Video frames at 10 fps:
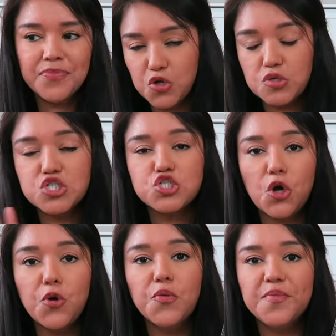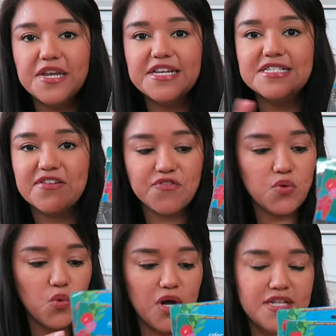There were so many
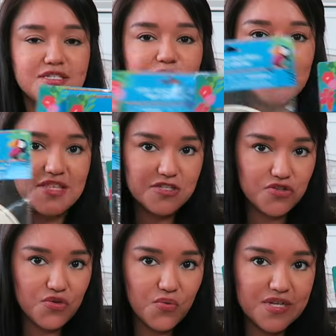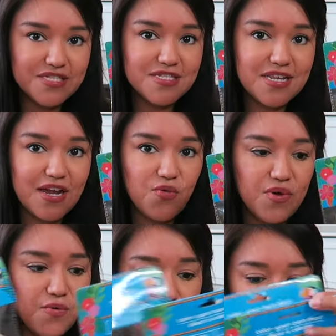different ones, but these are the ones that I went